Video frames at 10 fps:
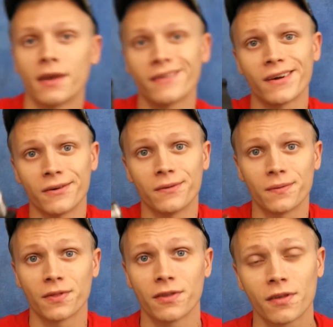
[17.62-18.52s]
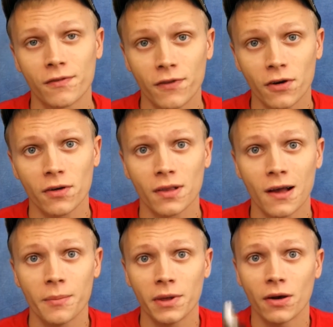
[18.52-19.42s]
Now this Fog
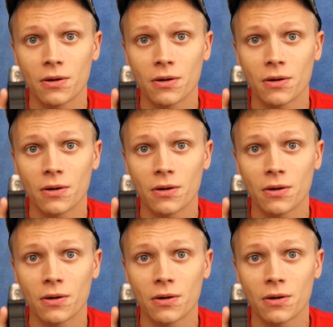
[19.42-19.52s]
Zombie